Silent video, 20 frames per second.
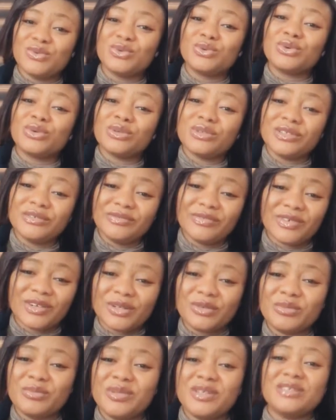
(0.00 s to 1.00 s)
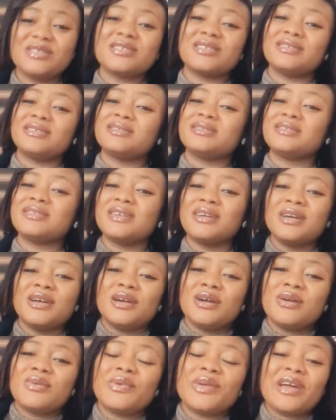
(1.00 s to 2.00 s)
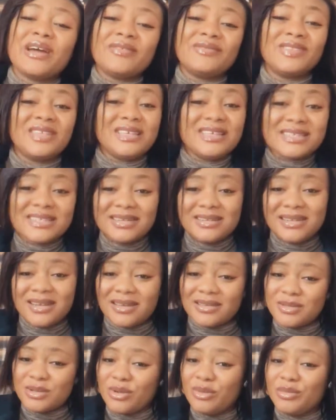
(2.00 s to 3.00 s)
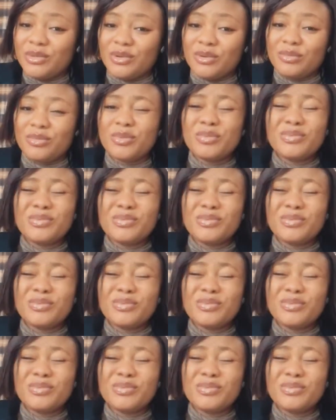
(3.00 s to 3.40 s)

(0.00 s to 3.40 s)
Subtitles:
rural environment and we have these and that coming up.